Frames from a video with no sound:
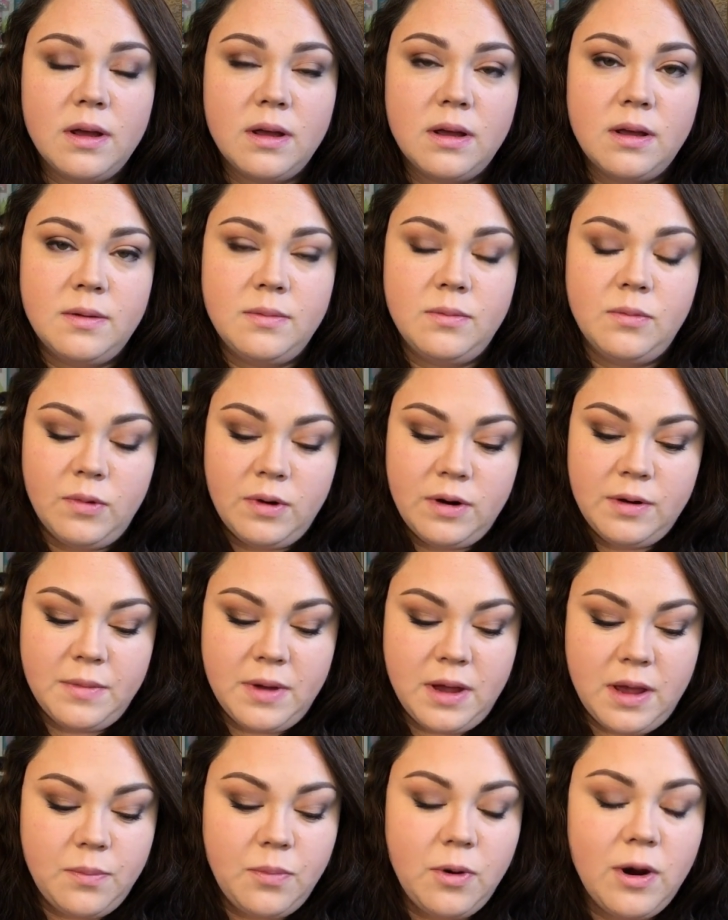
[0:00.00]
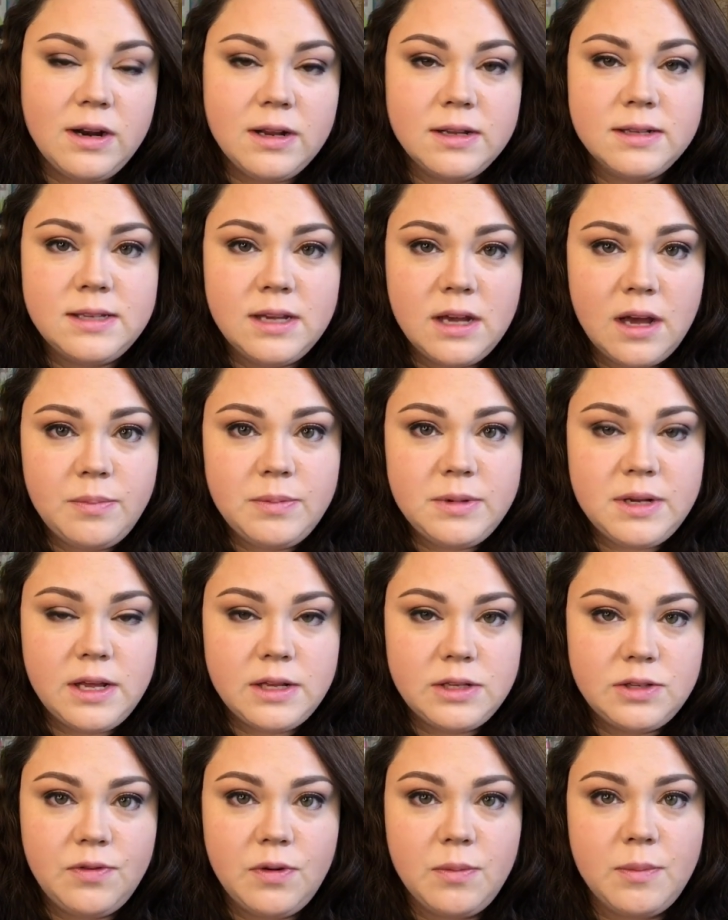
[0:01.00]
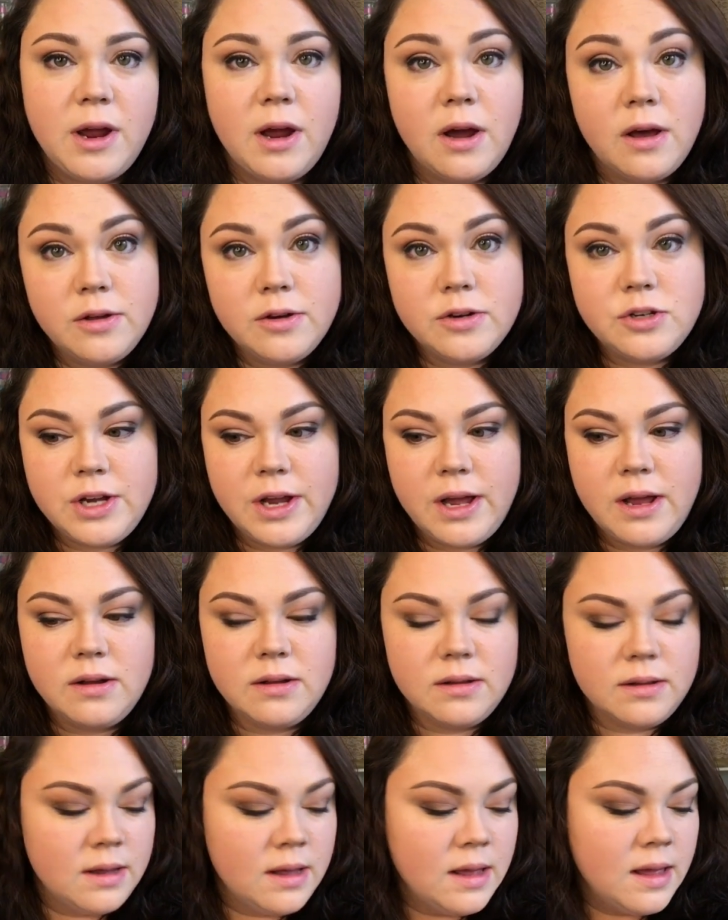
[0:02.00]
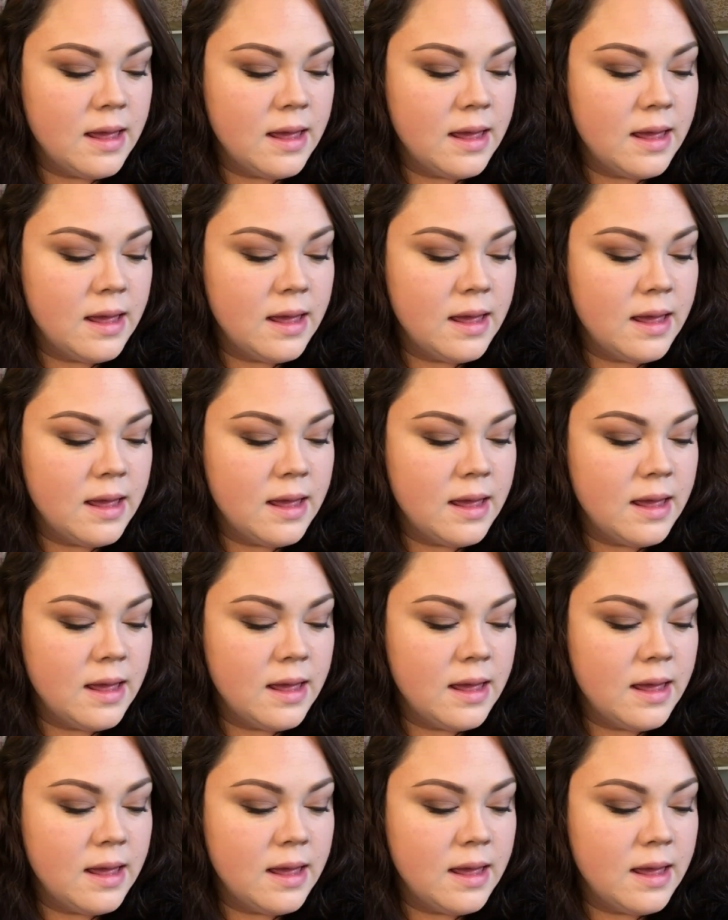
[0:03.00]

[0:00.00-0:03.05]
um, one of my pregnancy updates for my other channel,